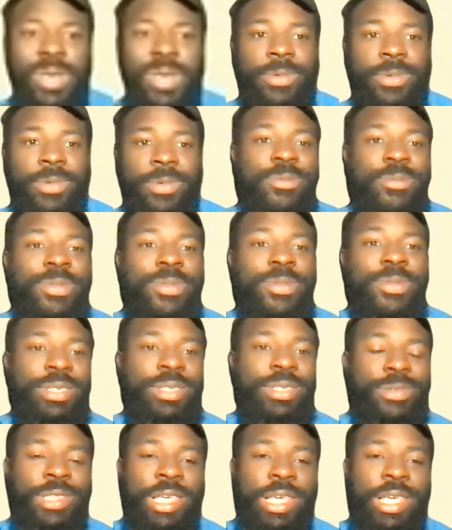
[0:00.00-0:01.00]
mean to tell me
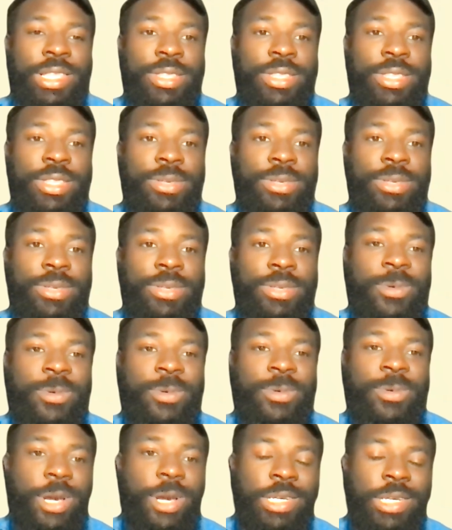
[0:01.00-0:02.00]
that? Wait.
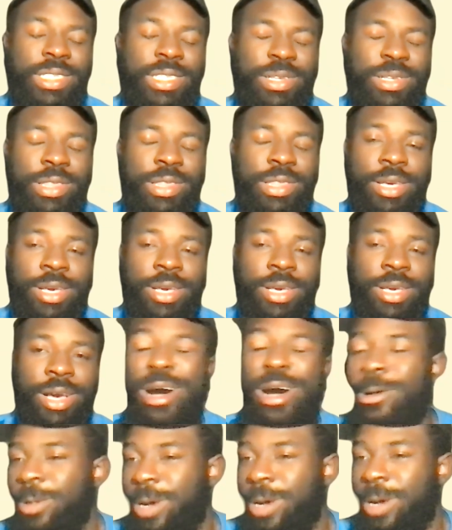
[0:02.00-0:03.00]
So I don't
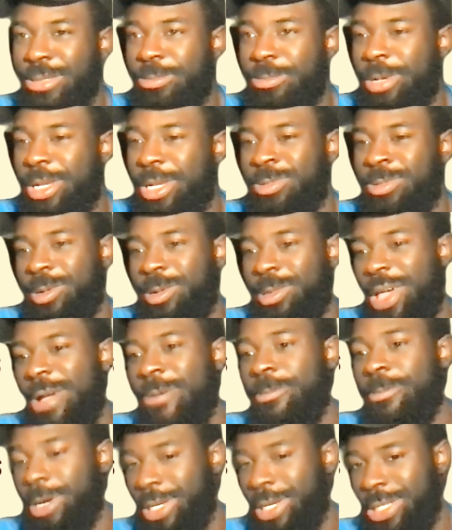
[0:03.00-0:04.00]
watch baseball that
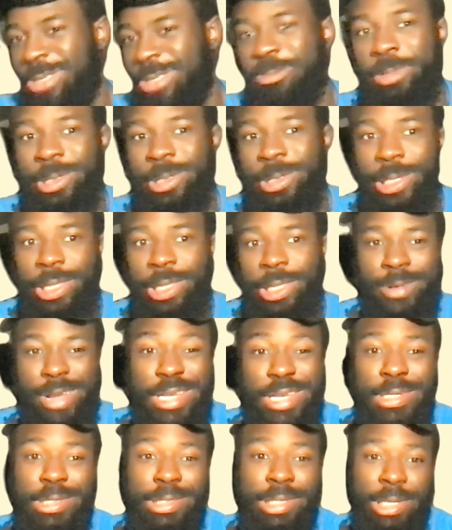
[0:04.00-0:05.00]
much, but like the
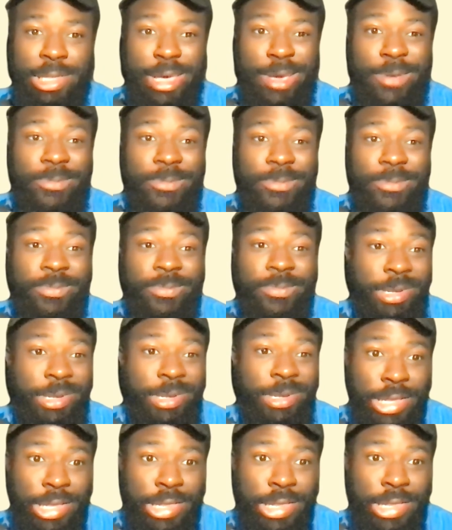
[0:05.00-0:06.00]
Rangers are that better
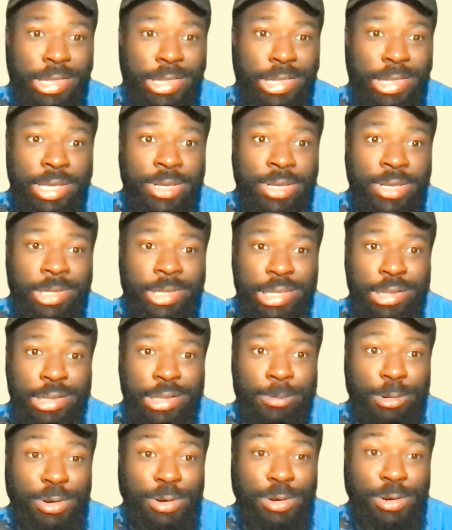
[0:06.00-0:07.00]
than the
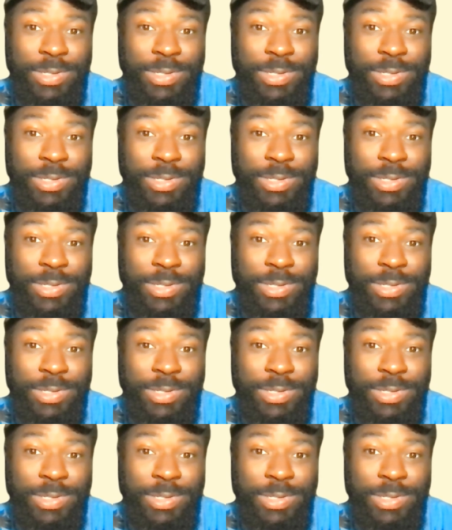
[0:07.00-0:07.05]
Royals?